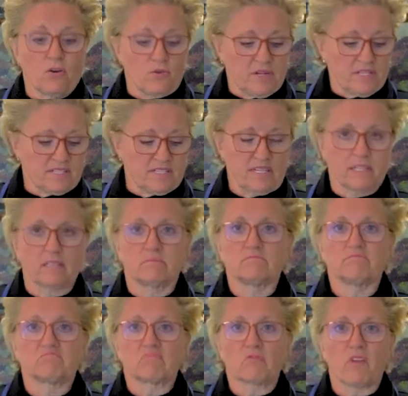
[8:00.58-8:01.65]
honing stick
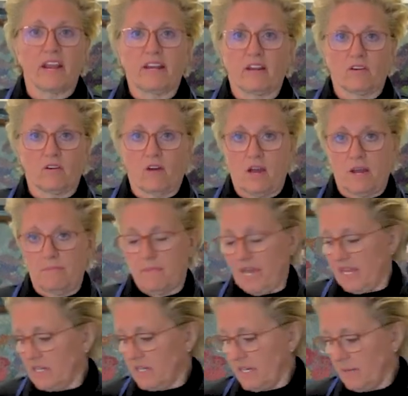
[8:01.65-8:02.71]
right here on
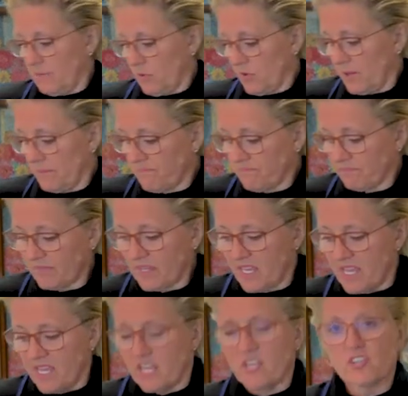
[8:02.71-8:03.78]
my cutting board.
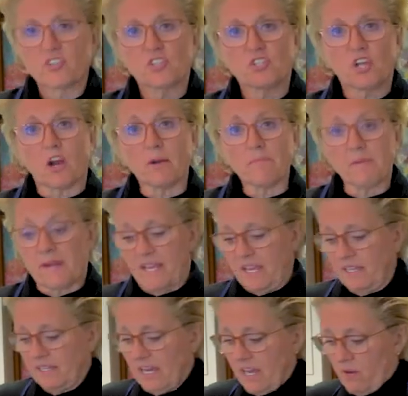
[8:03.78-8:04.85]

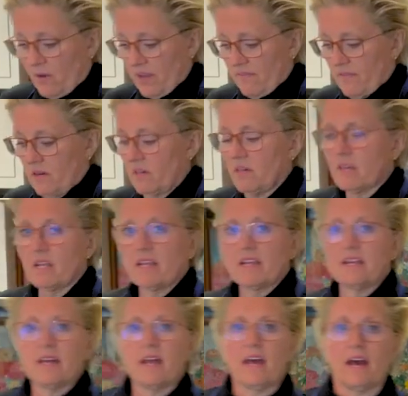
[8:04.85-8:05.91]
Sharpening, however,
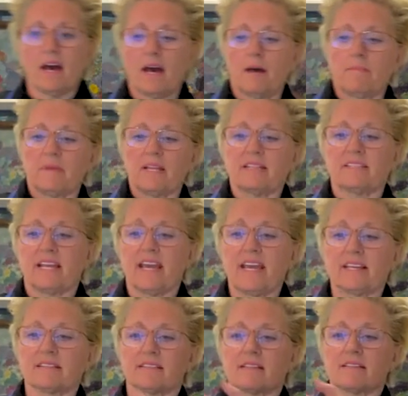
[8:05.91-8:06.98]

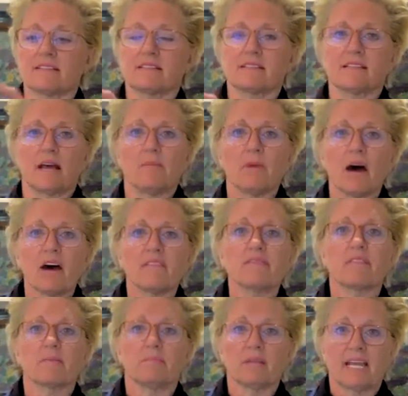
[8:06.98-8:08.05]
takes some
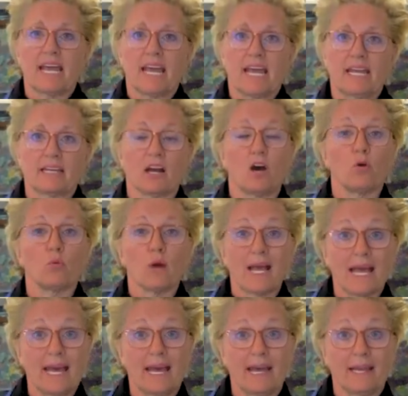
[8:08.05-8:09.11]
of the blade
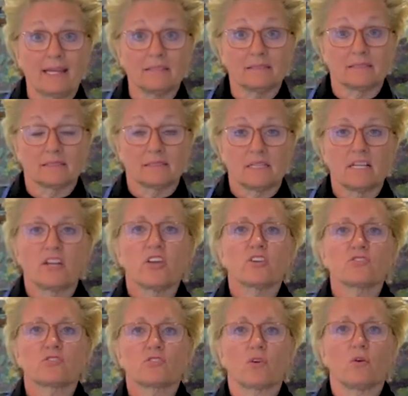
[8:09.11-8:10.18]
away
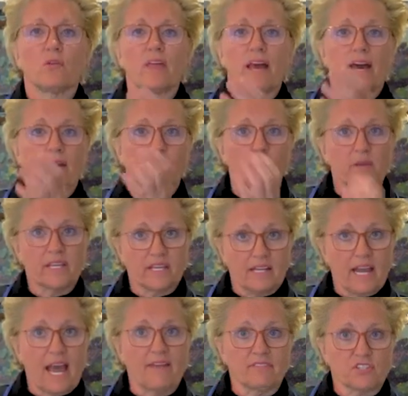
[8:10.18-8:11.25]
so that we
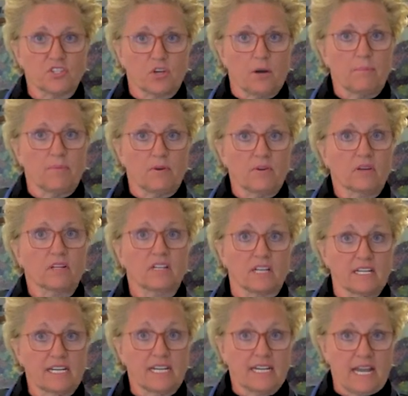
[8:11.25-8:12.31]
can have a sharper
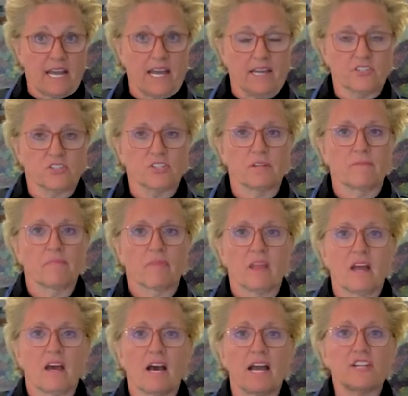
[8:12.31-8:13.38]
cutting edge.
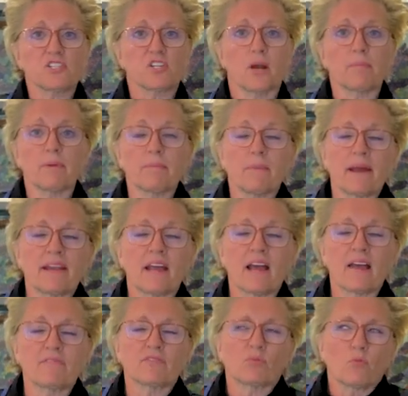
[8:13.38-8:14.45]
I sharpen my
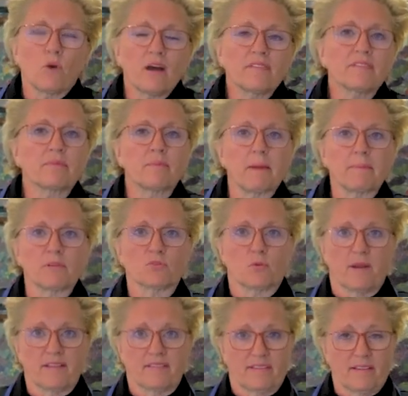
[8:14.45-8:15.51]
knives once, maybe
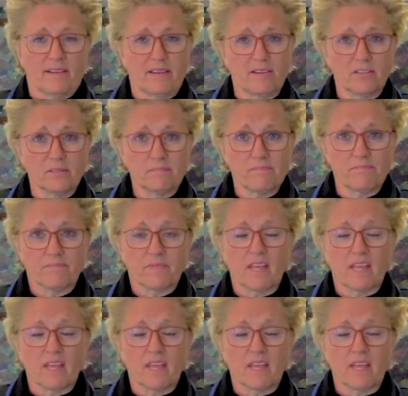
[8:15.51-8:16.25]
twice a year,